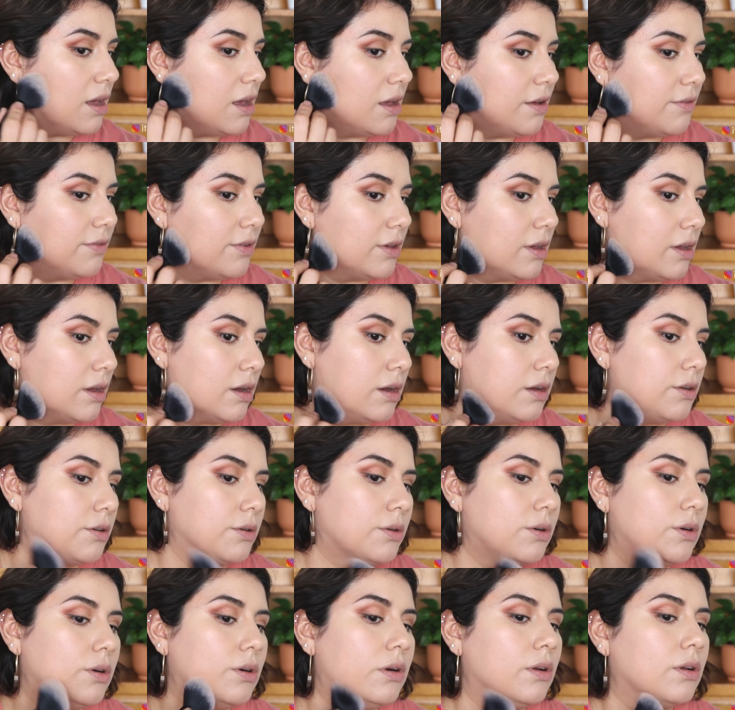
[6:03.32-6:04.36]
heavy at
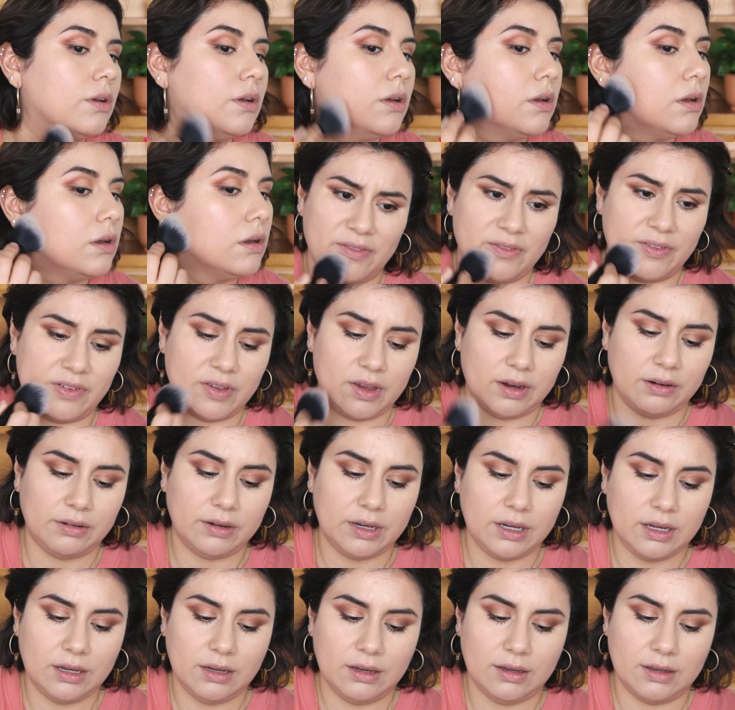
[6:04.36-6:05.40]
all.
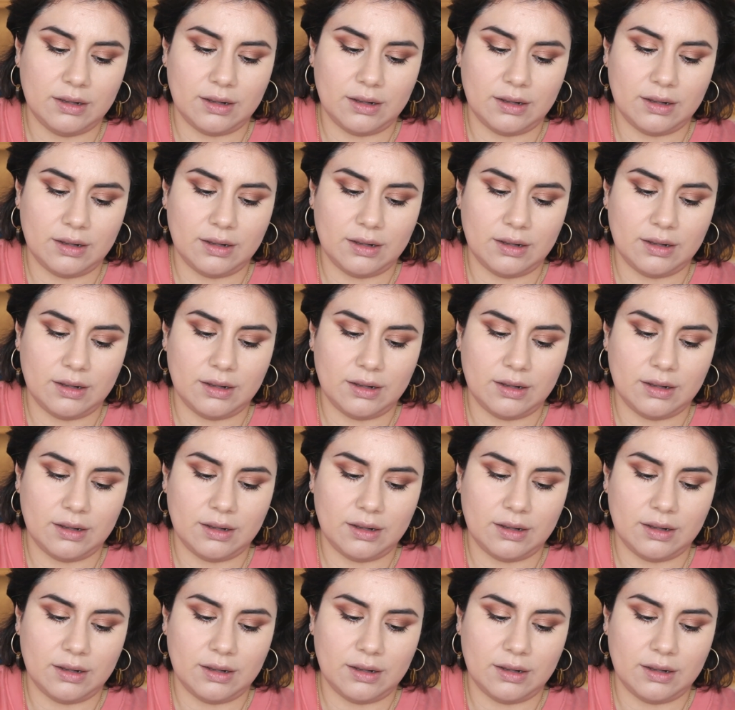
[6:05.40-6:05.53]
Very